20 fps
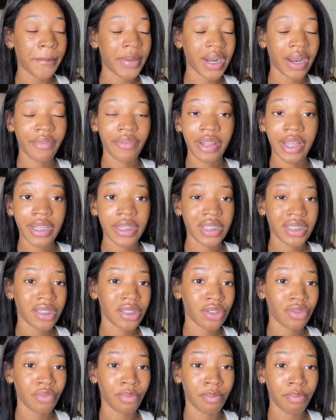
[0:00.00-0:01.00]
But I feel like this
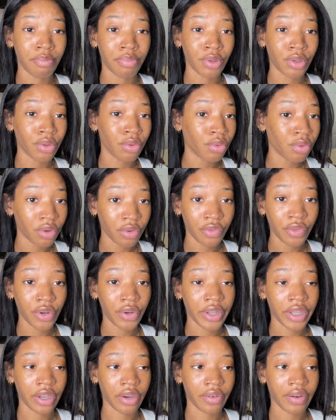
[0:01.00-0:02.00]
is
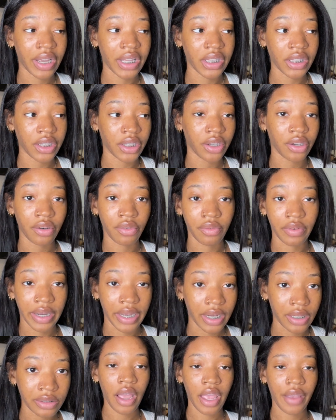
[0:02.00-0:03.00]
beautiful and great year
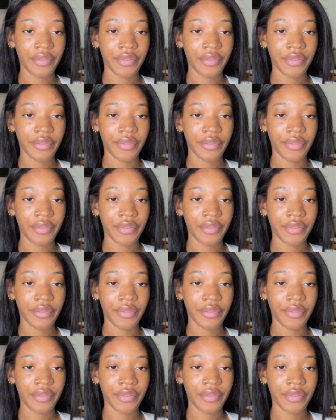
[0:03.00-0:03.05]
round.